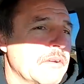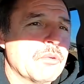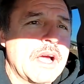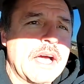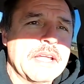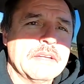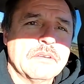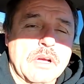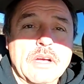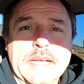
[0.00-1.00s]
then Ron,
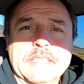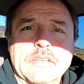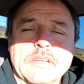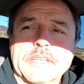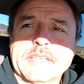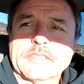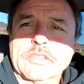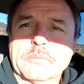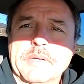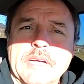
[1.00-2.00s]
well I guess all the kids are
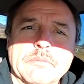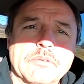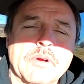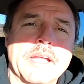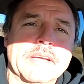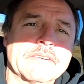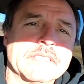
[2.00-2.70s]
gonna be up. Ron and